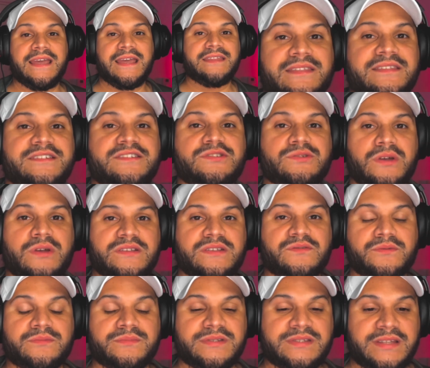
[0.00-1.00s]
in this
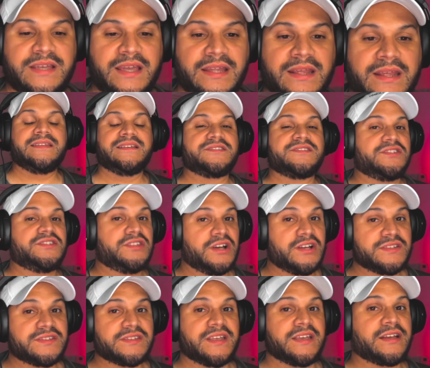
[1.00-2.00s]
transform state. This
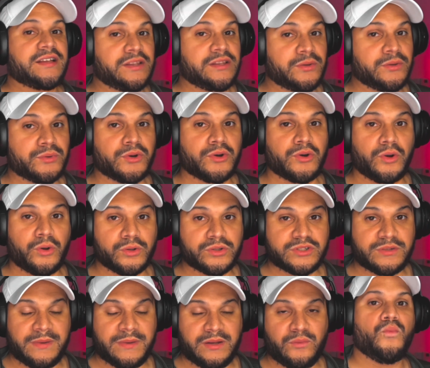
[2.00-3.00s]
does include her
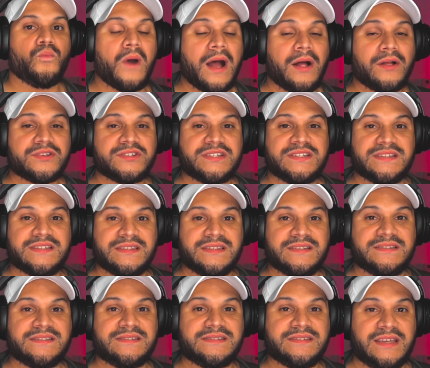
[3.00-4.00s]
ultimate while she's in
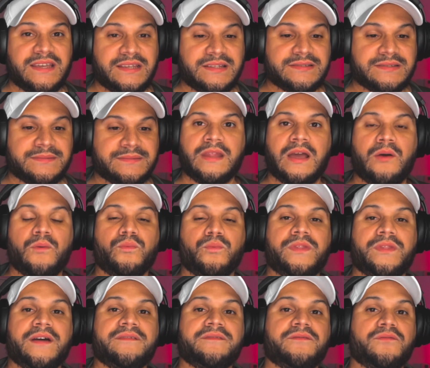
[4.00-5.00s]
this state. Now,
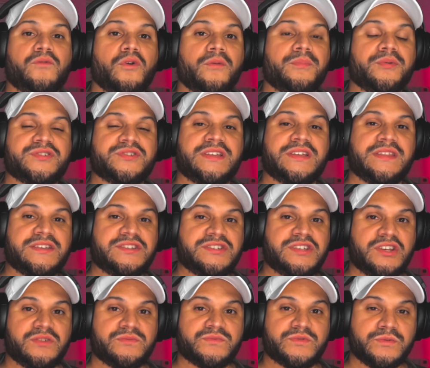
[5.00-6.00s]
that 4% that
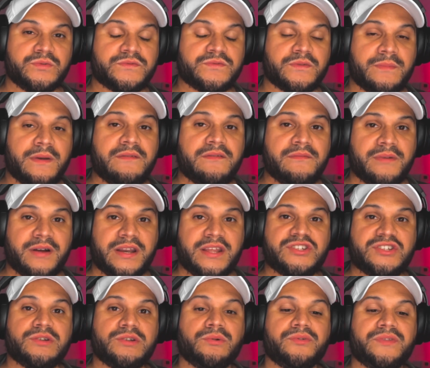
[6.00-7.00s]
she consumes from
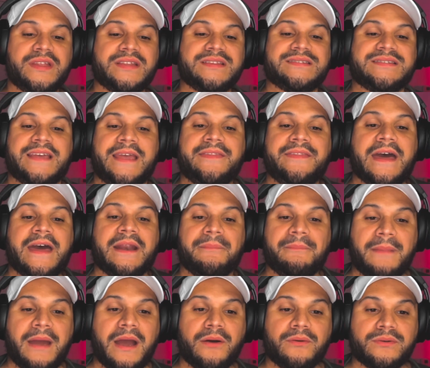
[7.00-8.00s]
everybody, she will then take that
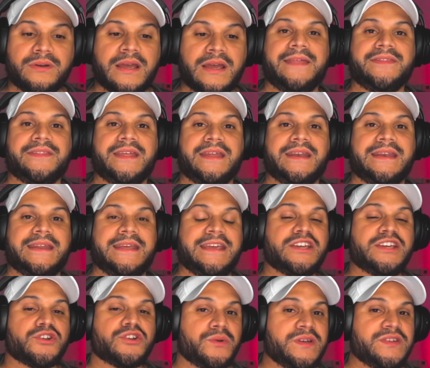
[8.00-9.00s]
amount and then
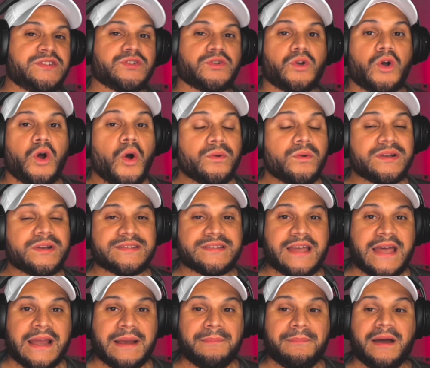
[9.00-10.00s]
increase her own
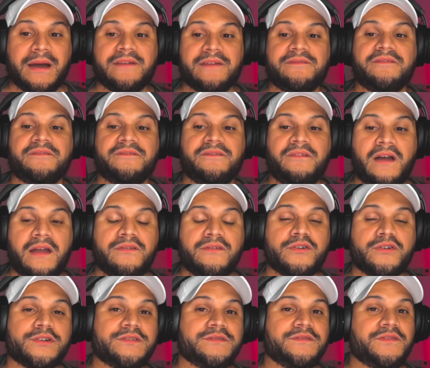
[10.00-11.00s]
attack by
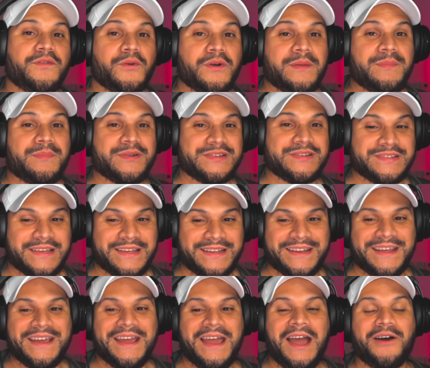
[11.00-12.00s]

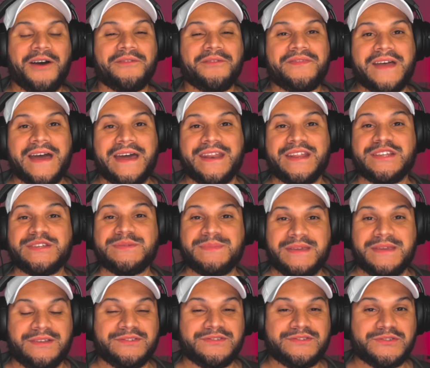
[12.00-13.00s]
540% of that
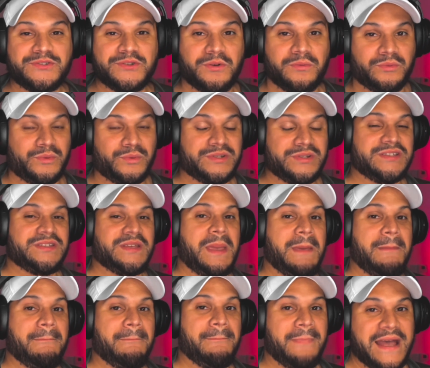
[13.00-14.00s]
HP consumed, which is
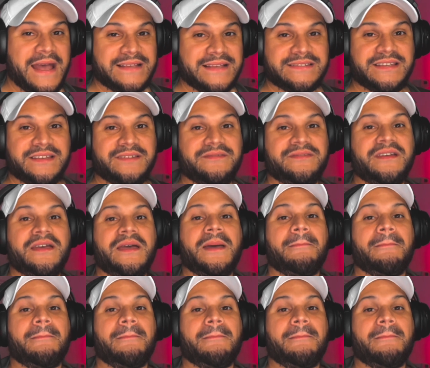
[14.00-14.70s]
a massive